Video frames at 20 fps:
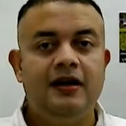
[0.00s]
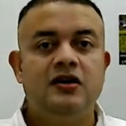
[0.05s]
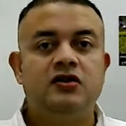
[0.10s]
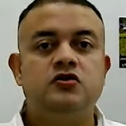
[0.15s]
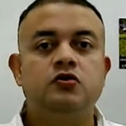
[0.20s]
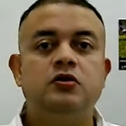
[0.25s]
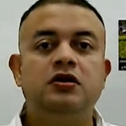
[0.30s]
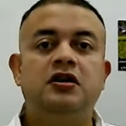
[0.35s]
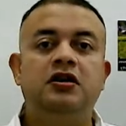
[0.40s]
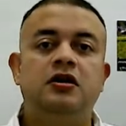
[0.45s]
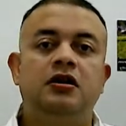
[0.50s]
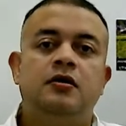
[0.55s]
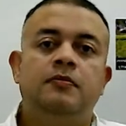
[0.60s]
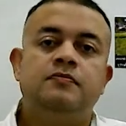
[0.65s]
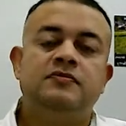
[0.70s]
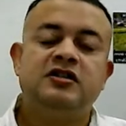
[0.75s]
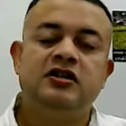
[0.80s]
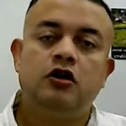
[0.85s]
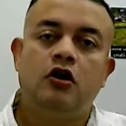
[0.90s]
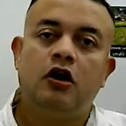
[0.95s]
So the
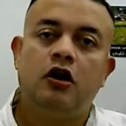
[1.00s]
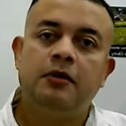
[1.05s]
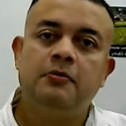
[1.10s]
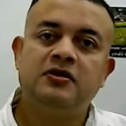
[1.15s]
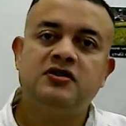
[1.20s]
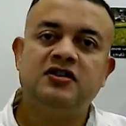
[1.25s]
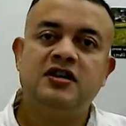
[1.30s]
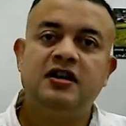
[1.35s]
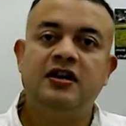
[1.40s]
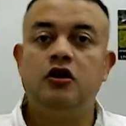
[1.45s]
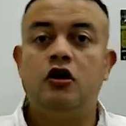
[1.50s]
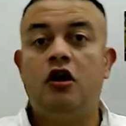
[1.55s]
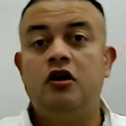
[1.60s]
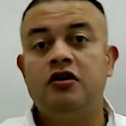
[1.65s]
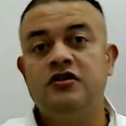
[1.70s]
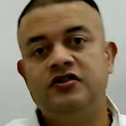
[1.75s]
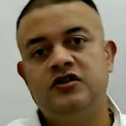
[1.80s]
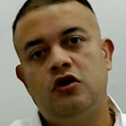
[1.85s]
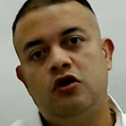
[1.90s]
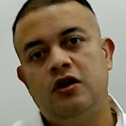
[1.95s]
term synonymous and
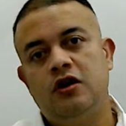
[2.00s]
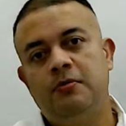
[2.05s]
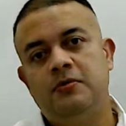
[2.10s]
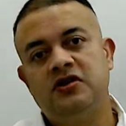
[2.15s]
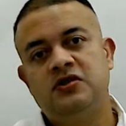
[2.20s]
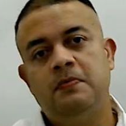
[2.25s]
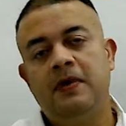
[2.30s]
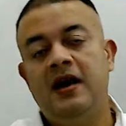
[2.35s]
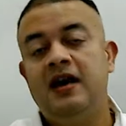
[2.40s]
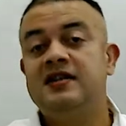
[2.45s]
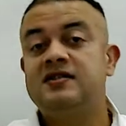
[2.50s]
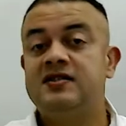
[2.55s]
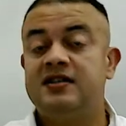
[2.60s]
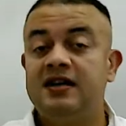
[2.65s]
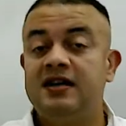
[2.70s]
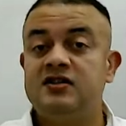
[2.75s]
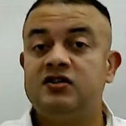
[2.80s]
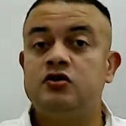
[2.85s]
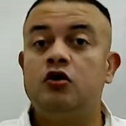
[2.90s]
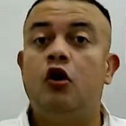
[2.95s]
non-synonymous makes
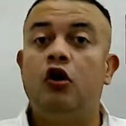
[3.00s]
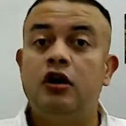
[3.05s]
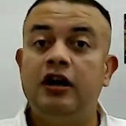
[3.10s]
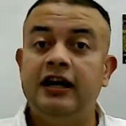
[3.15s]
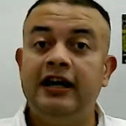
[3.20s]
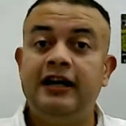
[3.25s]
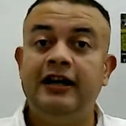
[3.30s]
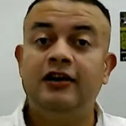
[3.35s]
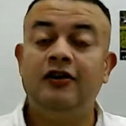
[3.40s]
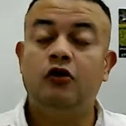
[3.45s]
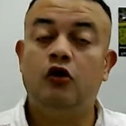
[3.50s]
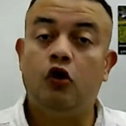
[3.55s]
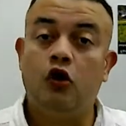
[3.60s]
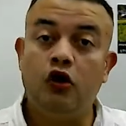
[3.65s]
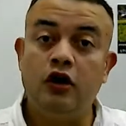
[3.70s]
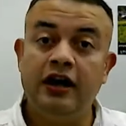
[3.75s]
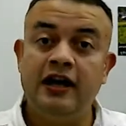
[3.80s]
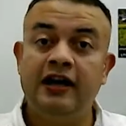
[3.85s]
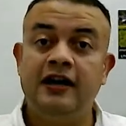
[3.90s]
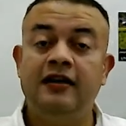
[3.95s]
sense only in
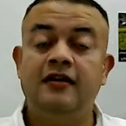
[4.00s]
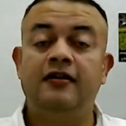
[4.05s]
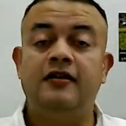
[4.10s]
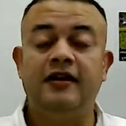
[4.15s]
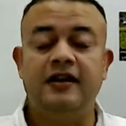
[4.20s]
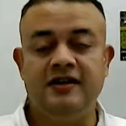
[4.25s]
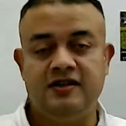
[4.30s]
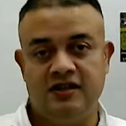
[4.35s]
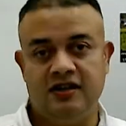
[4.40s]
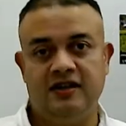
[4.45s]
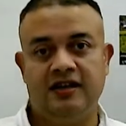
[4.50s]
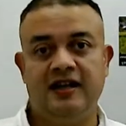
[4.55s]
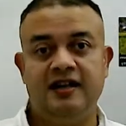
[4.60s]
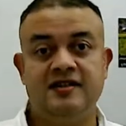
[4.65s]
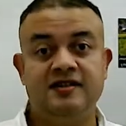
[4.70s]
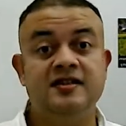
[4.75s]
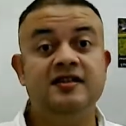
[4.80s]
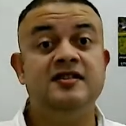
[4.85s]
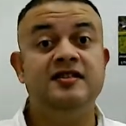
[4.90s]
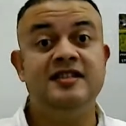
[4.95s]
coding region, that
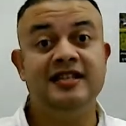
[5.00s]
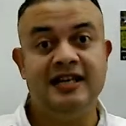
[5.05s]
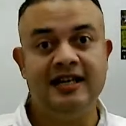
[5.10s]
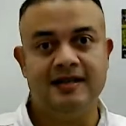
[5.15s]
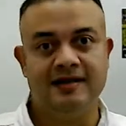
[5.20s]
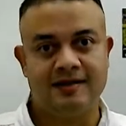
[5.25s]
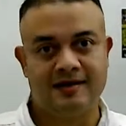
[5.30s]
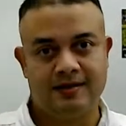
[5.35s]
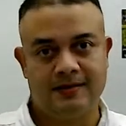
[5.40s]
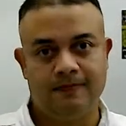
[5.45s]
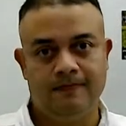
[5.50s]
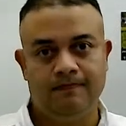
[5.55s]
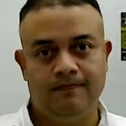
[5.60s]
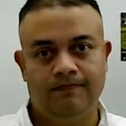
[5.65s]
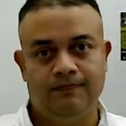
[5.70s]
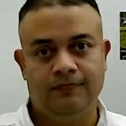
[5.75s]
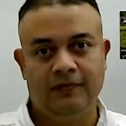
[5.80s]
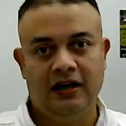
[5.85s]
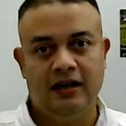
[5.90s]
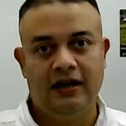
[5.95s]
is in genes,
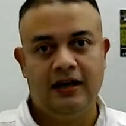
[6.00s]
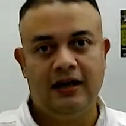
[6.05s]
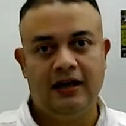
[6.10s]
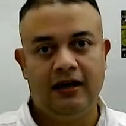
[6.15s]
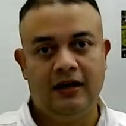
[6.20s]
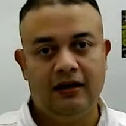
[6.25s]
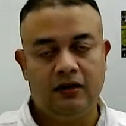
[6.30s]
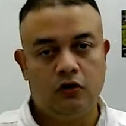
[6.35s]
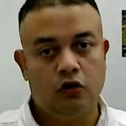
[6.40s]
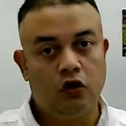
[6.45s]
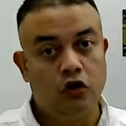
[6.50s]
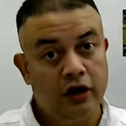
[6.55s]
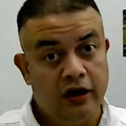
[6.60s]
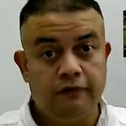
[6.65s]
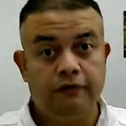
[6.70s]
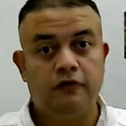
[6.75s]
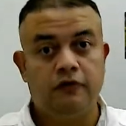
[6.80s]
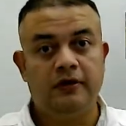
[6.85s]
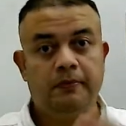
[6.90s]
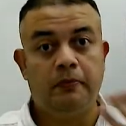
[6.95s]
uh, coding
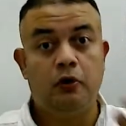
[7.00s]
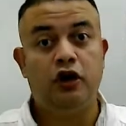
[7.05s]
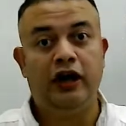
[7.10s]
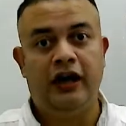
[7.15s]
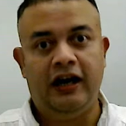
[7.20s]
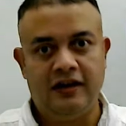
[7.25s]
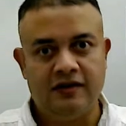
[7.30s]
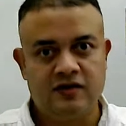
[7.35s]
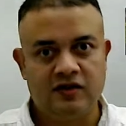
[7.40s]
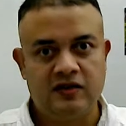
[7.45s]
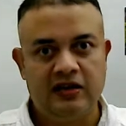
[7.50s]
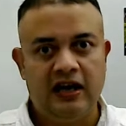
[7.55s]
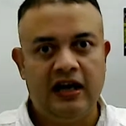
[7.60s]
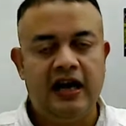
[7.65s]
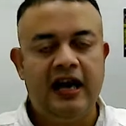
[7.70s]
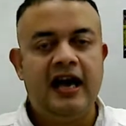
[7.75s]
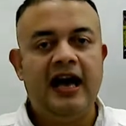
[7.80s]
for the proteins.